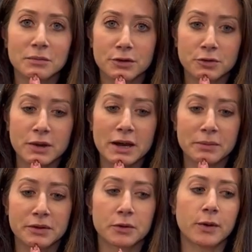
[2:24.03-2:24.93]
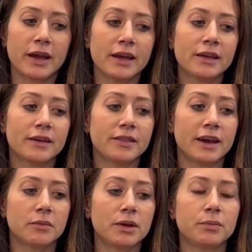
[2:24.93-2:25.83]
most popular way
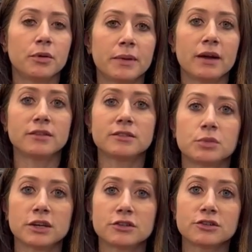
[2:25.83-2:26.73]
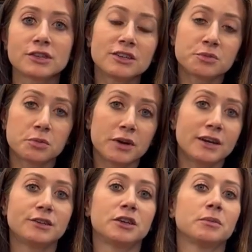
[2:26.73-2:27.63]
that people mount suppressors is
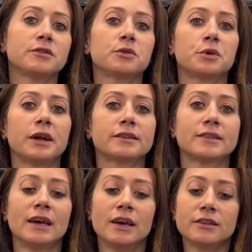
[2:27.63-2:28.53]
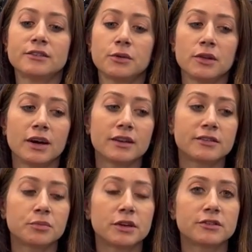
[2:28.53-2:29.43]
proprietary muzzle brakes. So a lot of
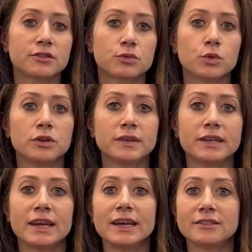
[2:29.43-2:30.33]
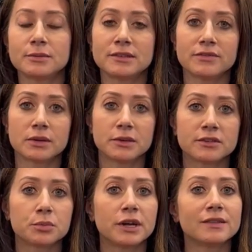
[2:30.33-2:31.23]
suppressors will need a specific
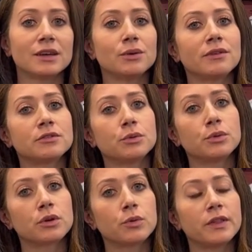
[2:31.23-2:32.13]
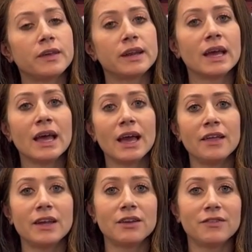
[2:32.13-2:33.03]
muzzle brake that you have to order with it,
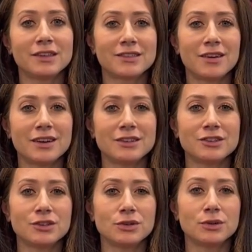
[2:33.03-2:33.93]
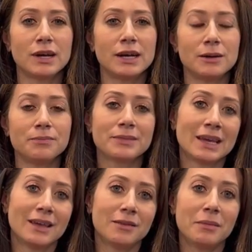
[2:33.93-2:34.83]
and then it fits onto the
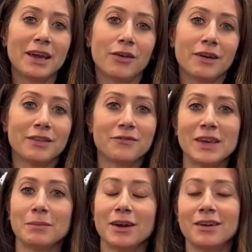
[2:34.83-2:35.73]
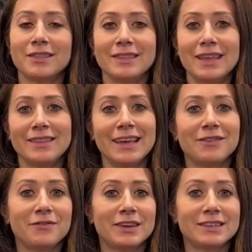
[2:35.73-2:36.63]
male and the female, and then
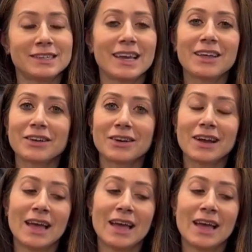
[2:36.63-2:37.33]
they fit together.